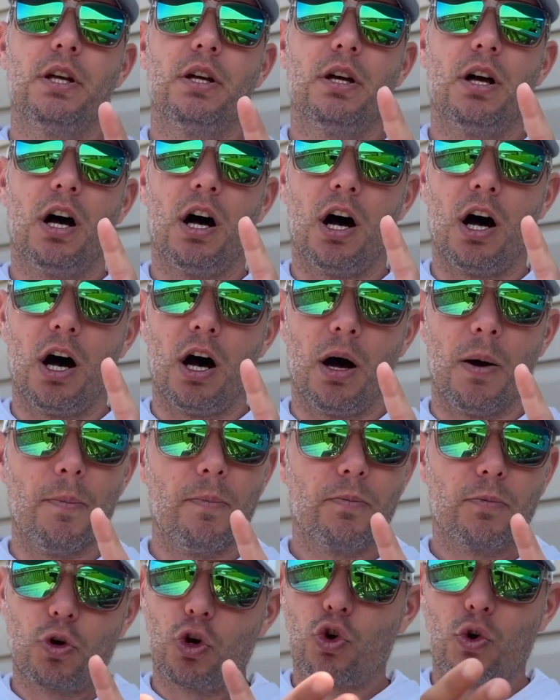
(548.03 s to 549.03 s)

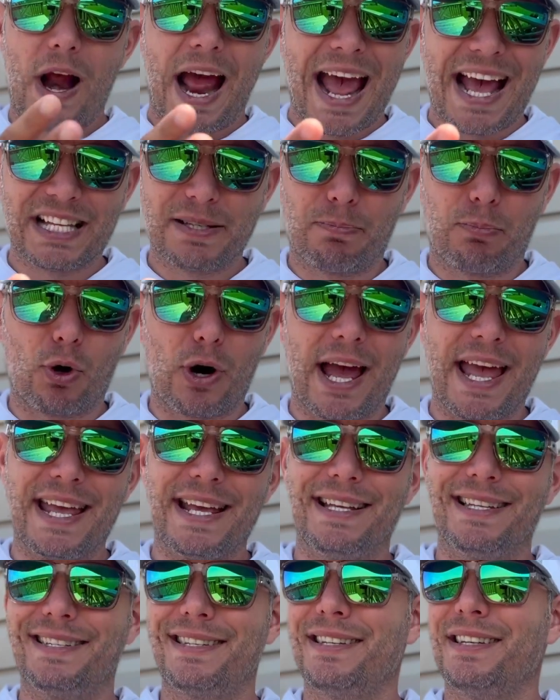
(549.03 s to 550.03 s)
grass
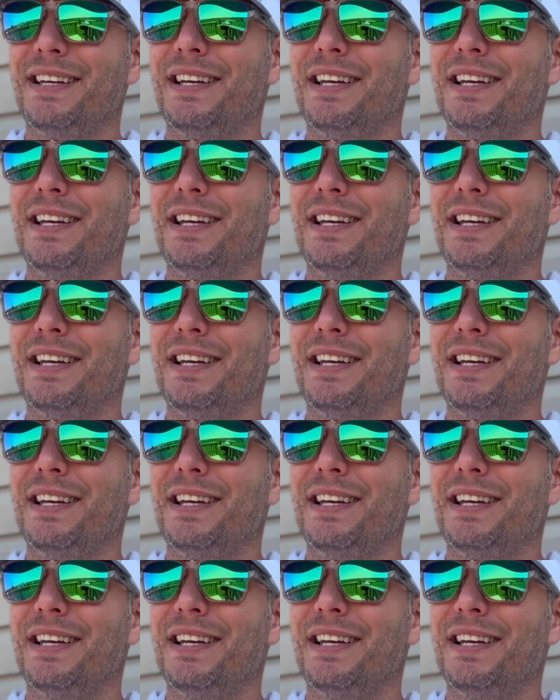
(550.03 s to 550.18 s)
breaks.